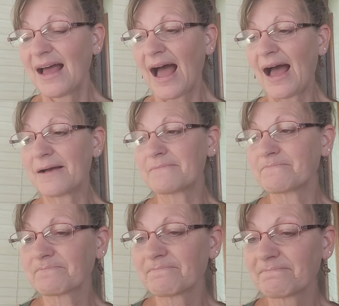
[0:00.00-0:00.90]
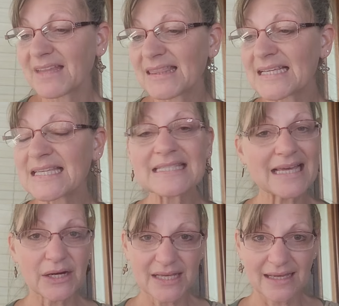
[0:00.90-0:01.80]
Um, this is
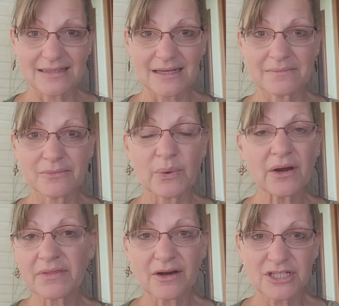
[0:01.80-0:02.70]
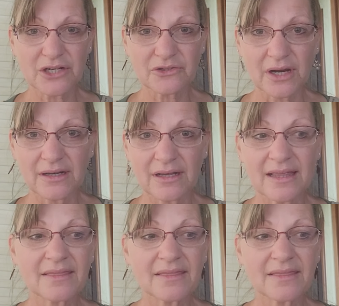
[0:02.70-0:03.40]
their kingdom. We are their children.